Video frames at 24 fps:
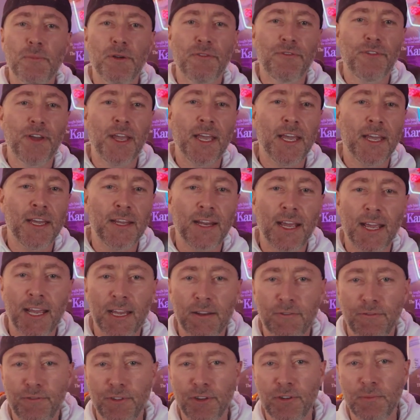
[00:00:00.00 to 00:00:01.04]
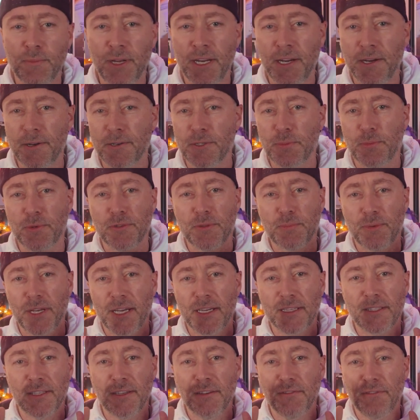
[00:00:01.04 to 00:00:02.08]
a fan and filmmaker's
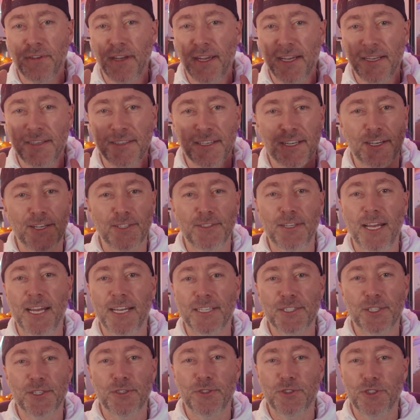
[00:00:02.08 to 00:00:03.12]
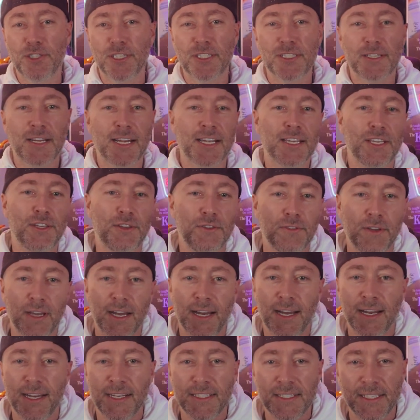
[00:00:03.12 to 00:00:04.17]
perspective and a collector just like you
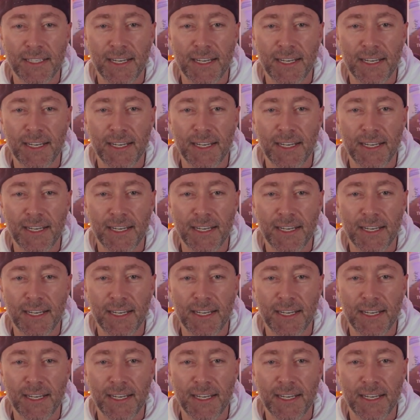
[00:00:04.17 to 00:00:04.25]
guys.